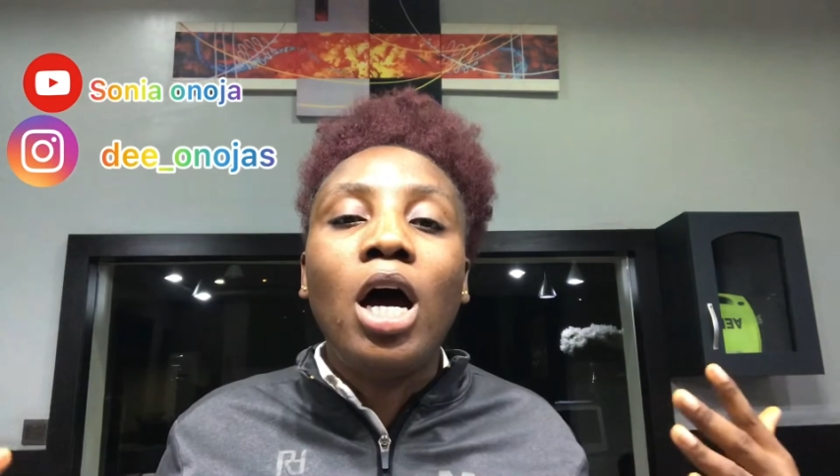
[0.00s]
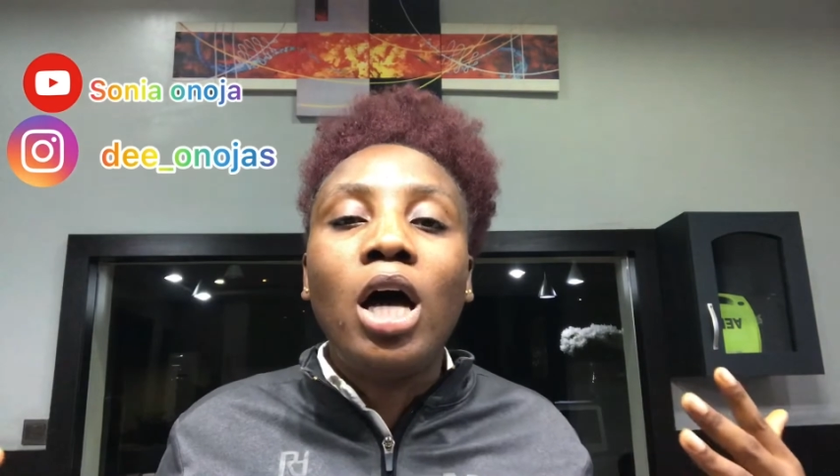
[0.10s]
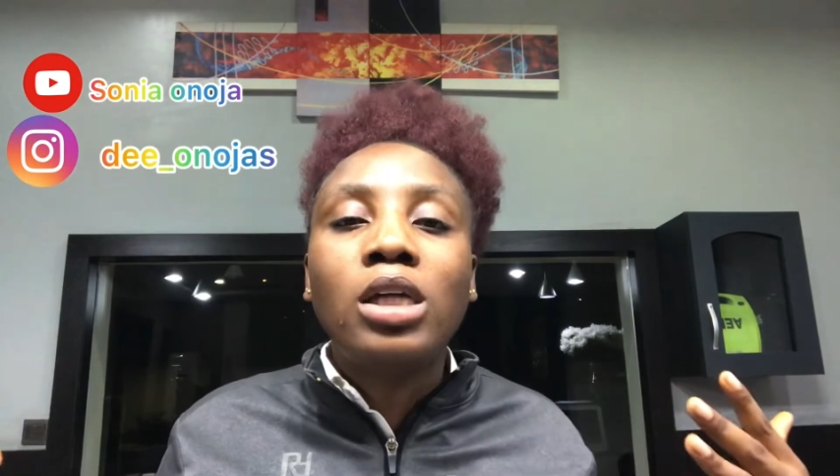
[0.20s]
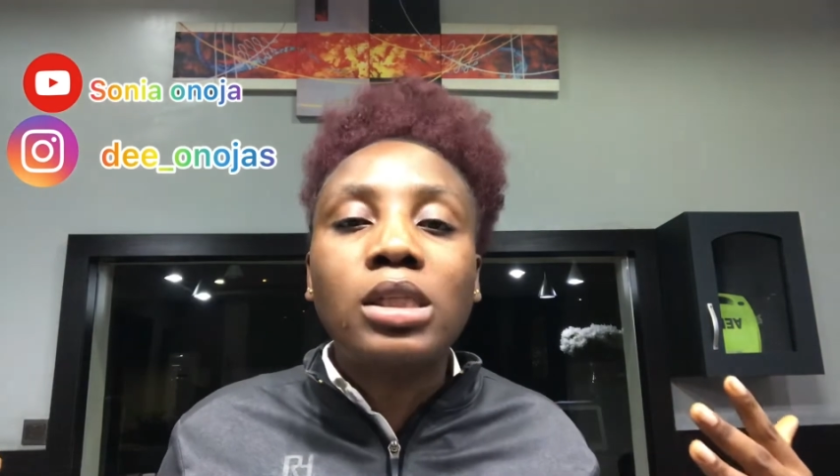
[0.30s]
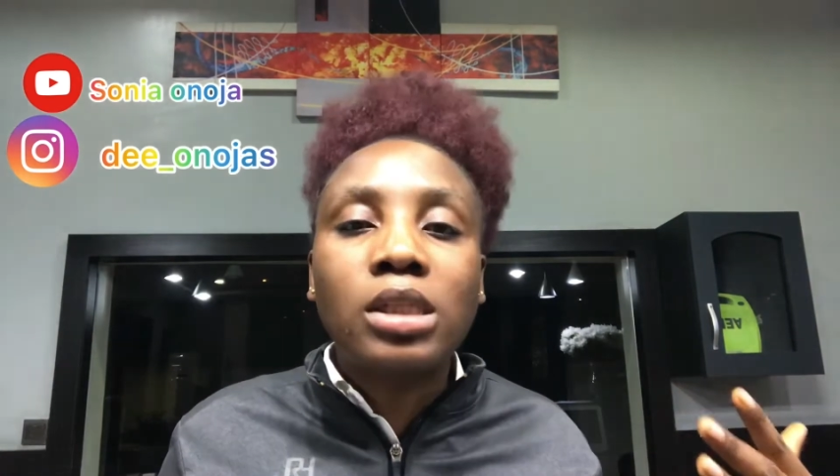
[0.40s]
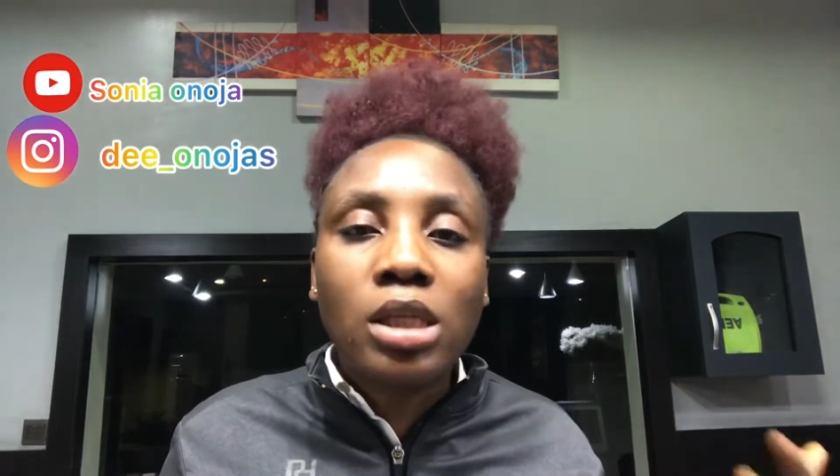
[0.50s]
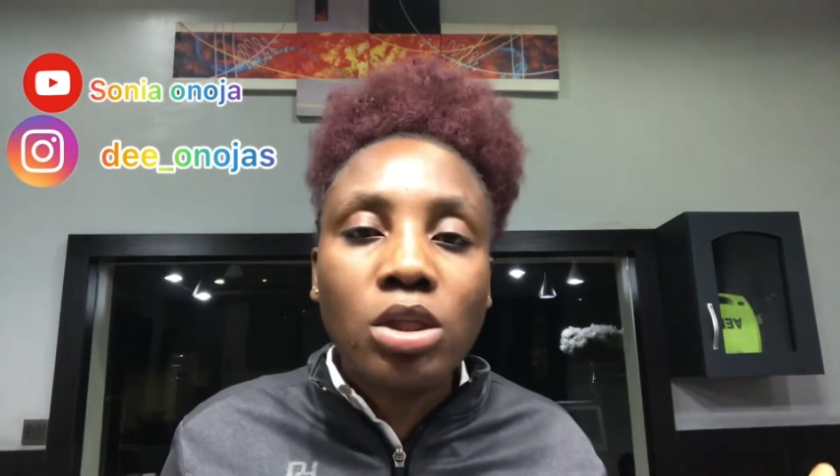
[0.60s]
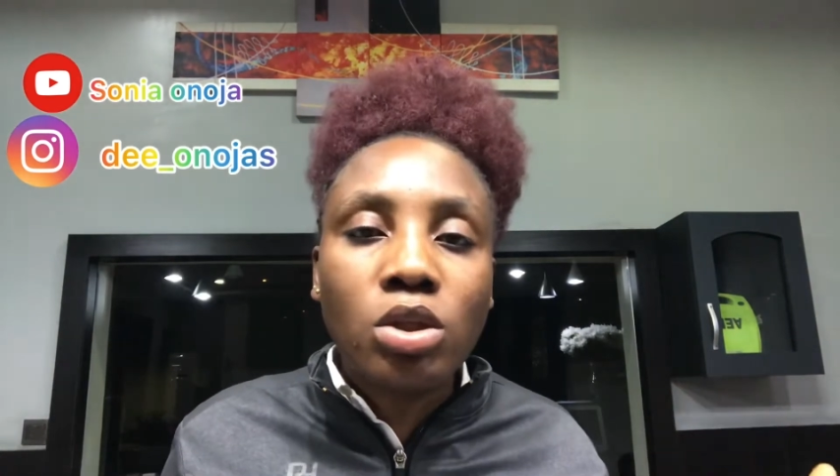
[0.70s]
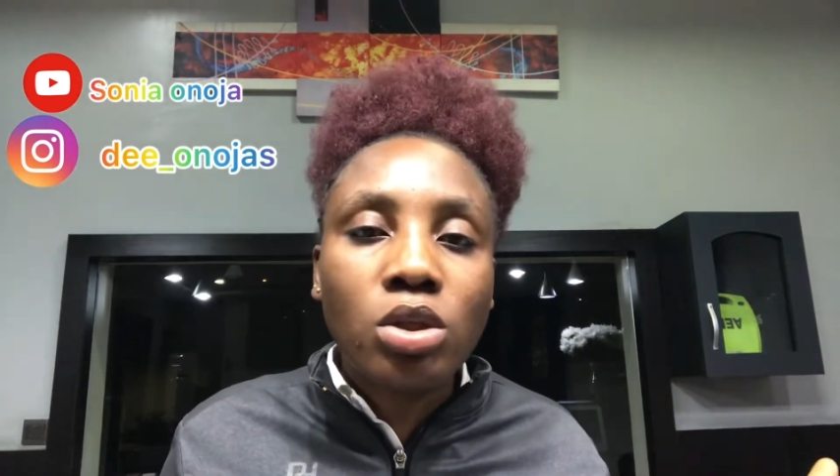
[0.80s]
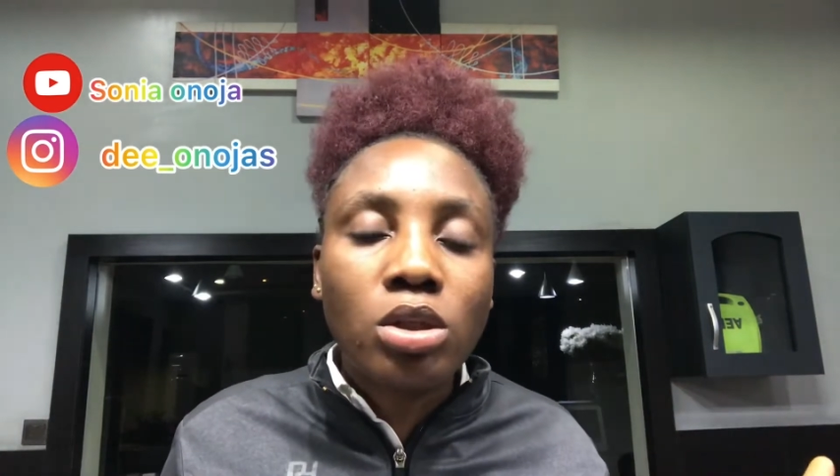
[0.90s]

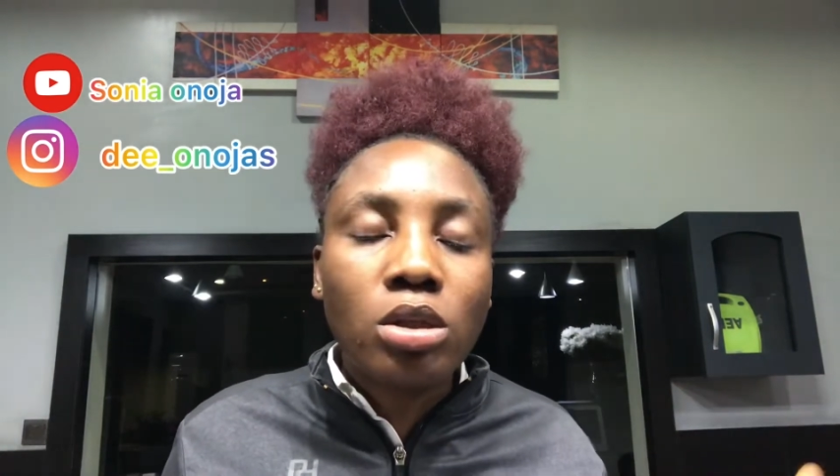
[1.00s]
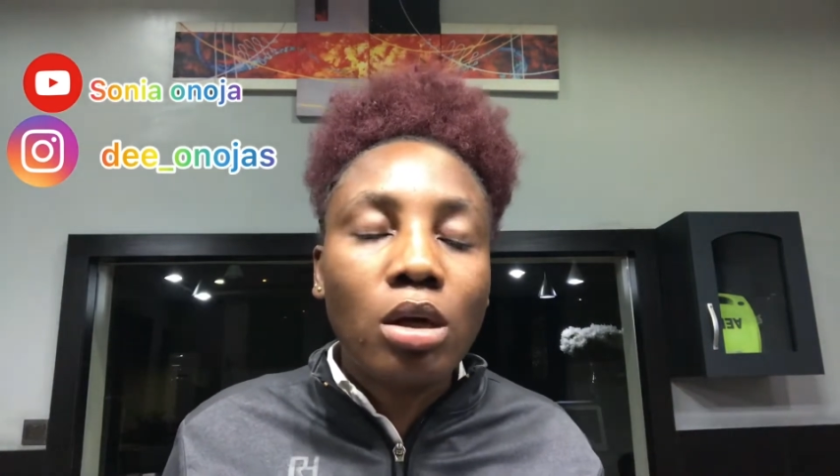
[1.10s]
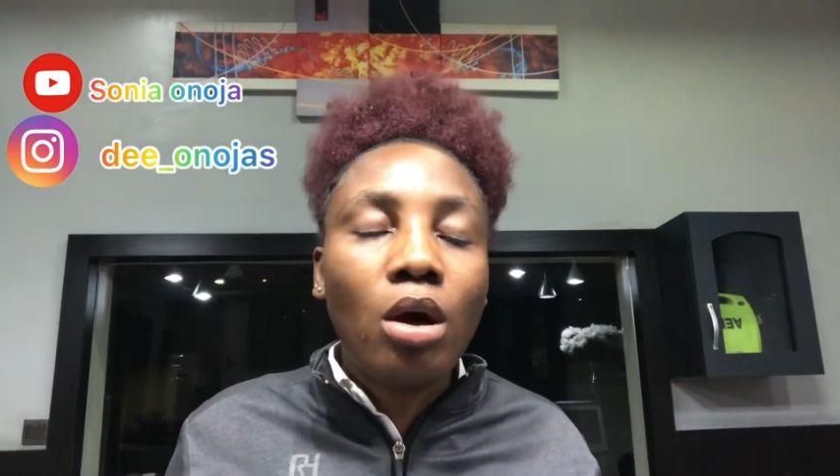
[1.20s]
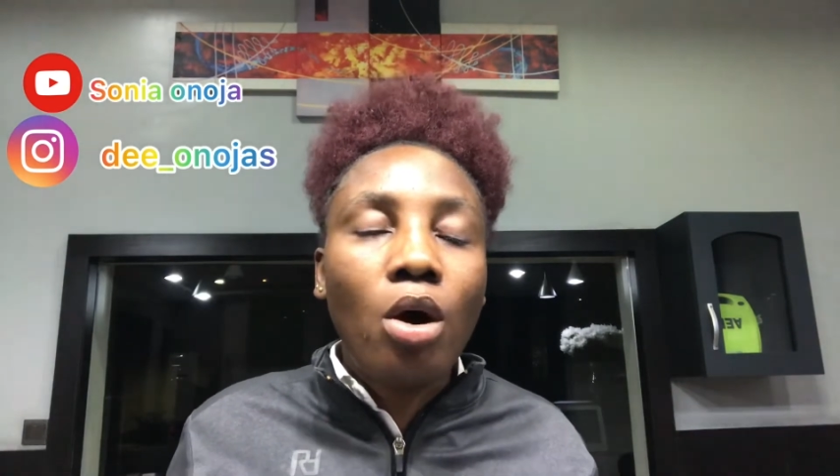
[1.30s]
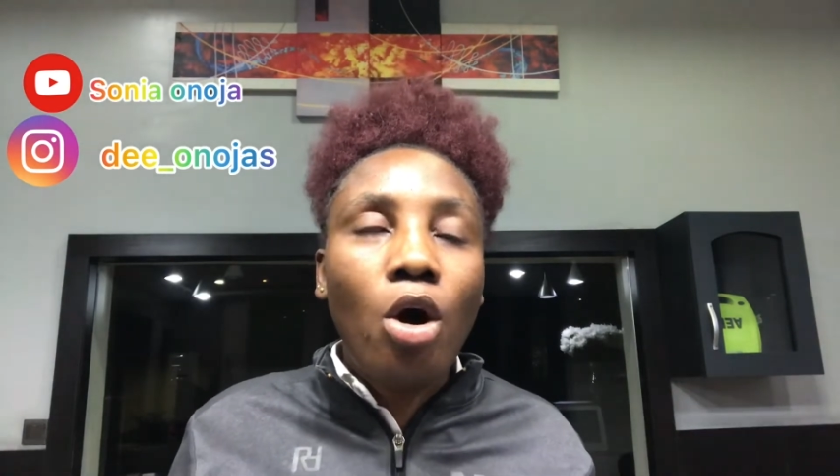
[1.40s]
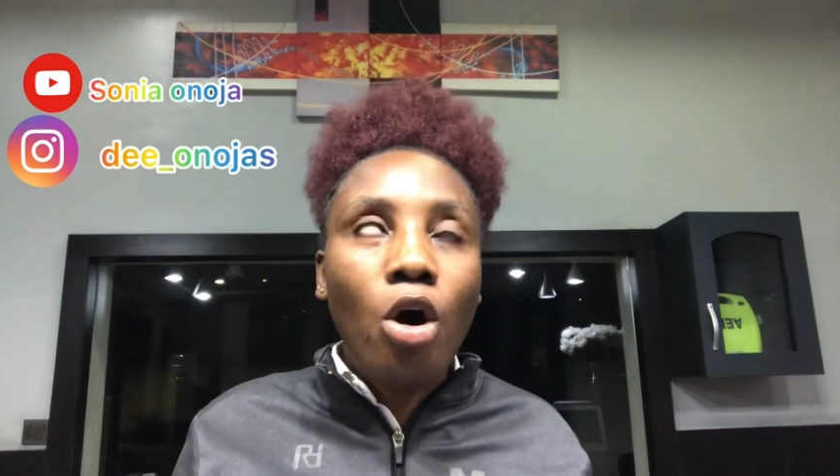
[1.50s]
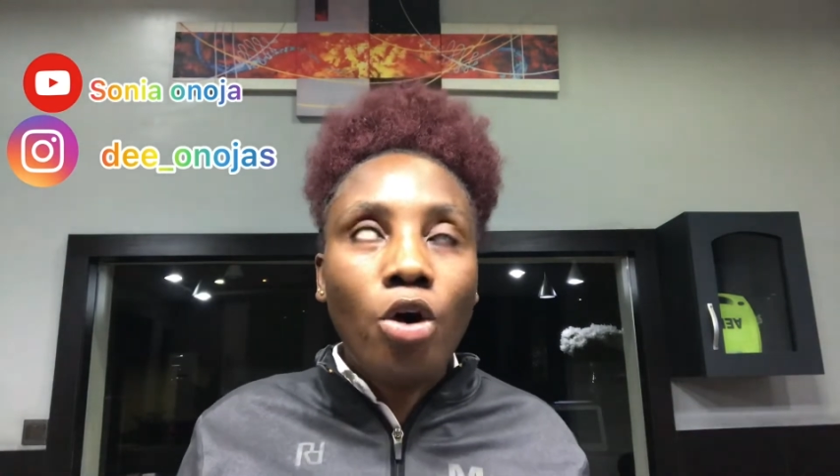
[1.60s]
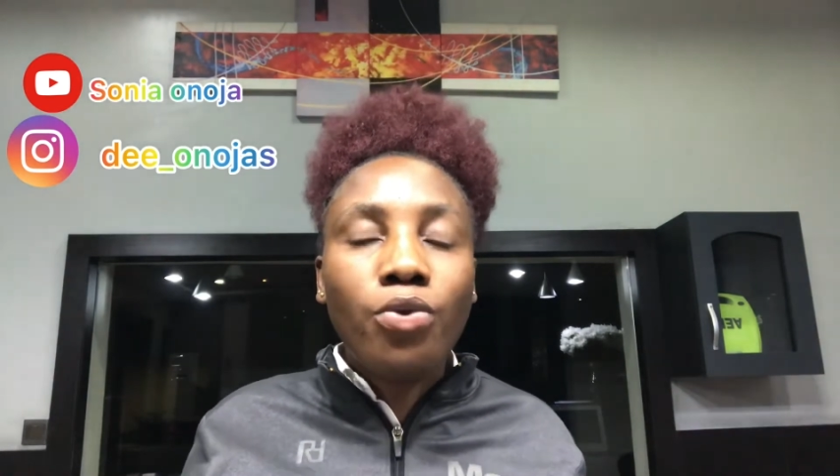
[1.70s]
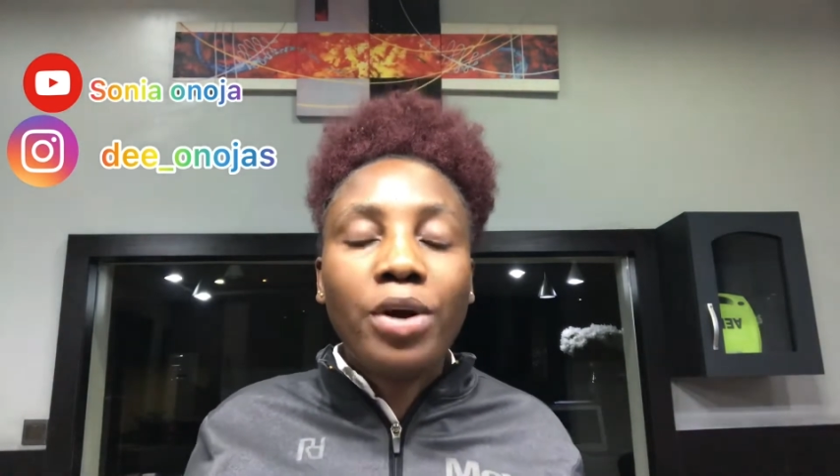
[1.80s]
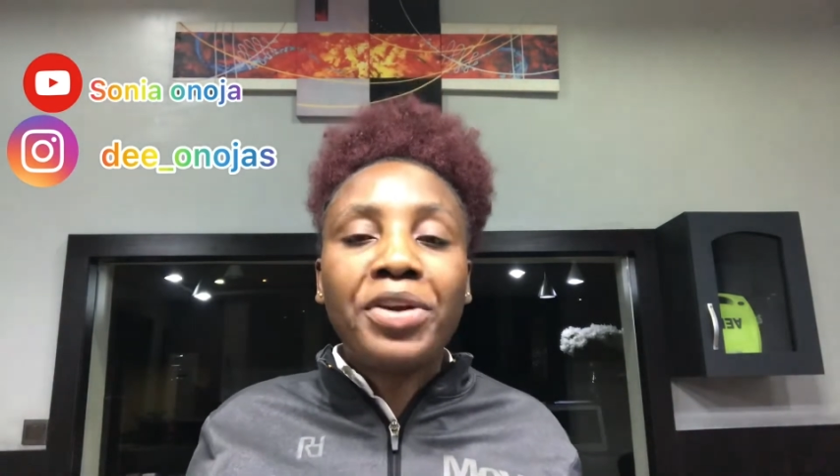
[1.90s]

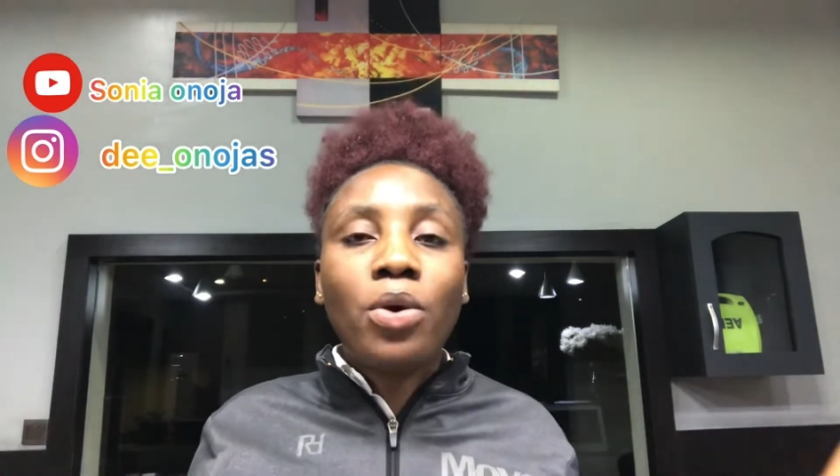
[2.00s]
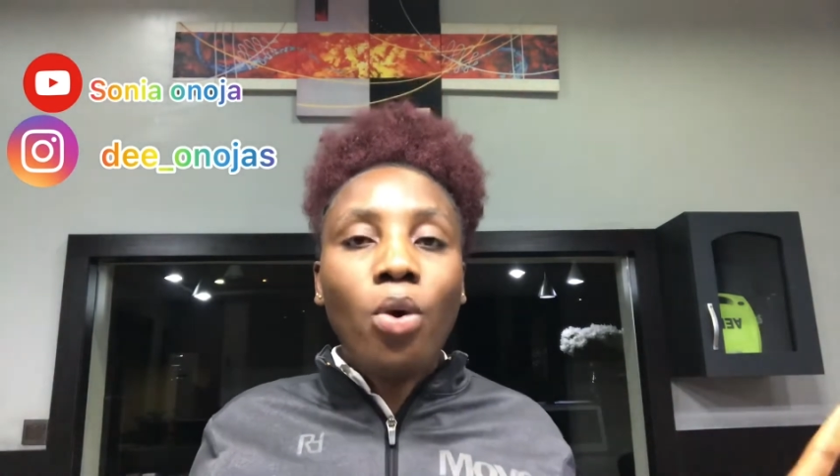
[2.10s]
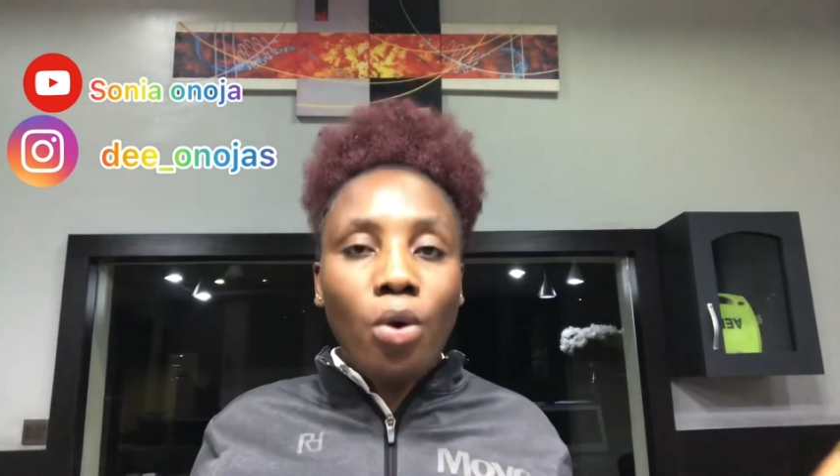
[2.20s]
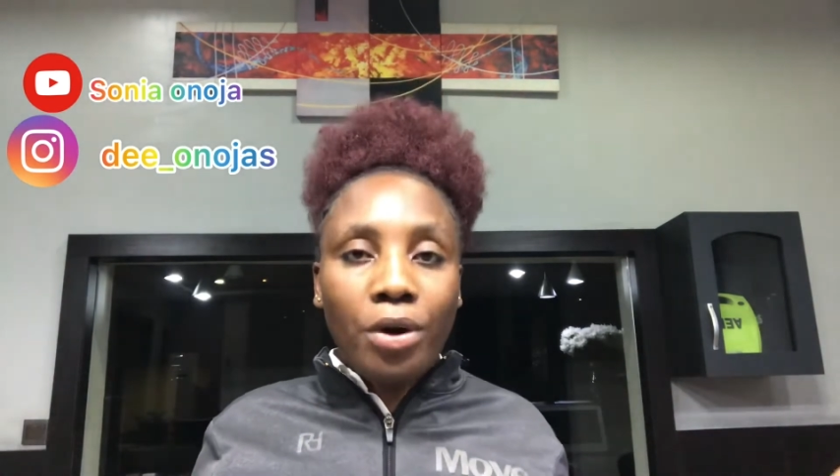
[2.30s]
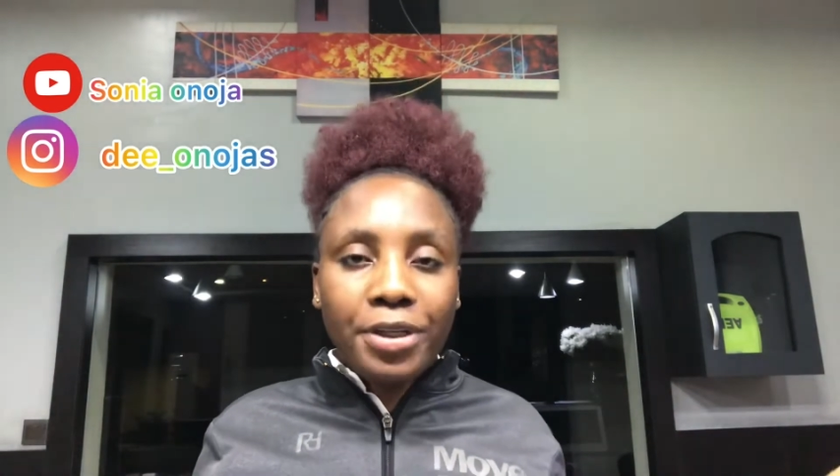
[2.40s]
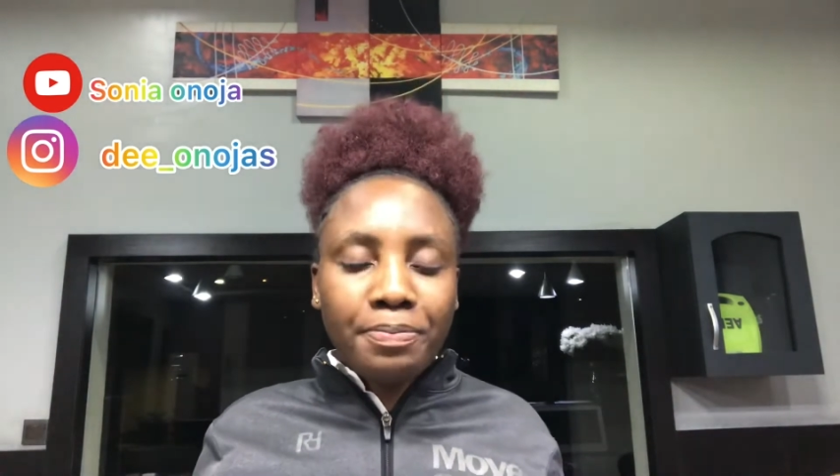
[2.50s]
600 coin,